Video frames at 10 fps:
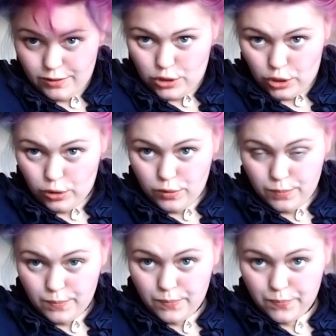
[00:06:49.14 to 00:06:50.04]
in two.
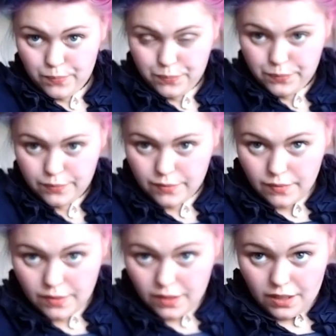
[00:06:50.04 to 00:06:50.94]

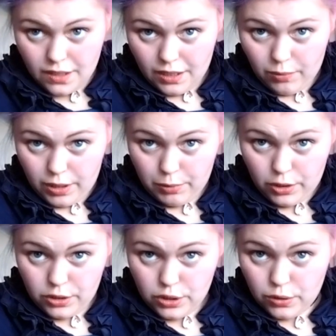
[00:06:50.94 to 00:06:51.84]
And what I'm
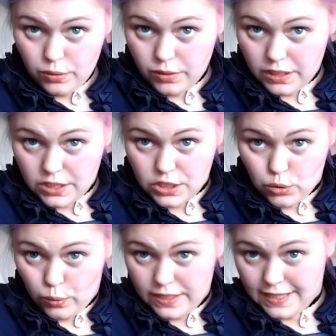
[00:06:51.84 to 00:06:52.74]
going to do is
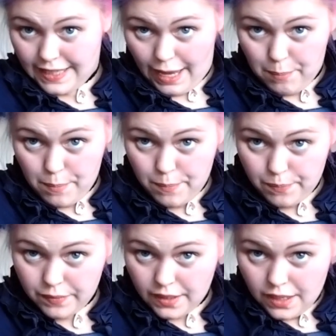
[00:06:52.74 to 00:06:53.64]
twist them.
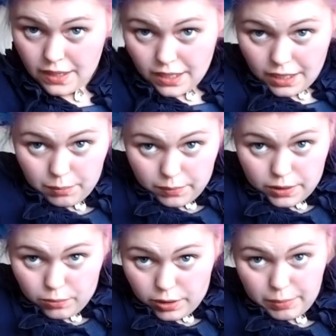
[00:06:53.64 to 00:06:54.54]
Um,
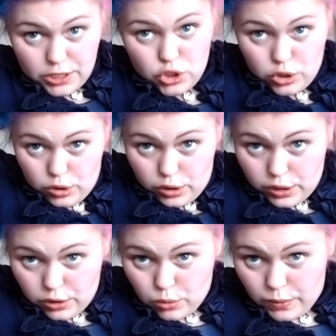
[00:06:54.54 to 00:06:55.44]
you want to make sure
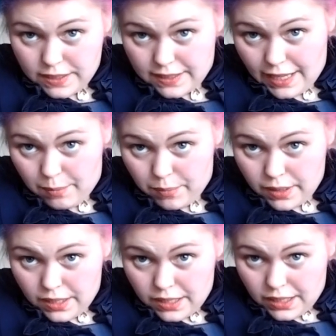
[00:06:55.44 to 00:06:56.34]
you twist them
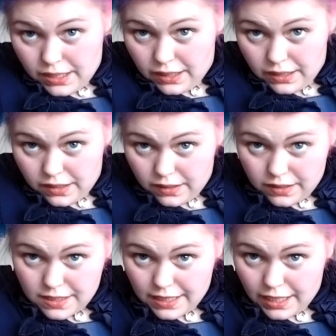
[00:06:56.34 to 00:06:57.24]
in the
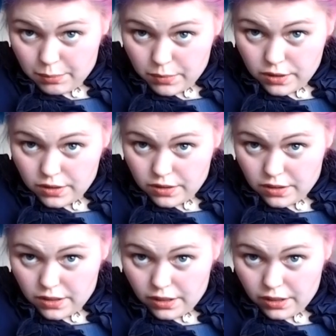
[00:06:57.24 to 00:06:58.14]
same
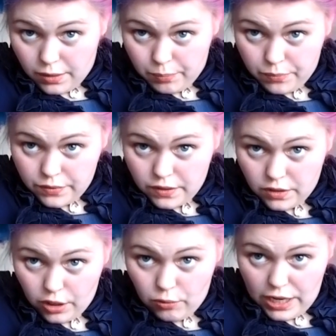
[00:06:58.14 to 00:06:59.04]
um,
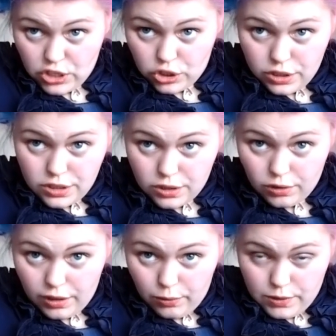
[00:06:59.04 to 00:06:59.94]
direction,
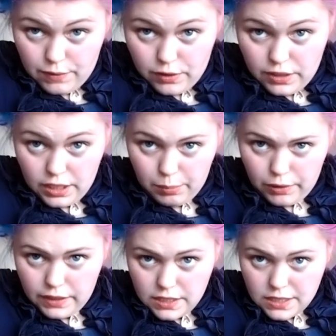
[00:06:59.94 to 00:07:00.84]
so I always have to think
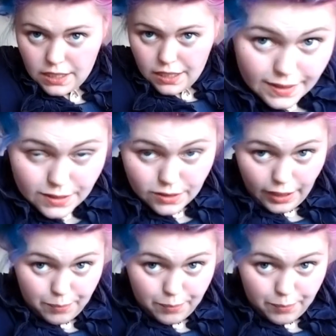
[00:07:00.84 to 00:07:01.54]
about this. So yeah,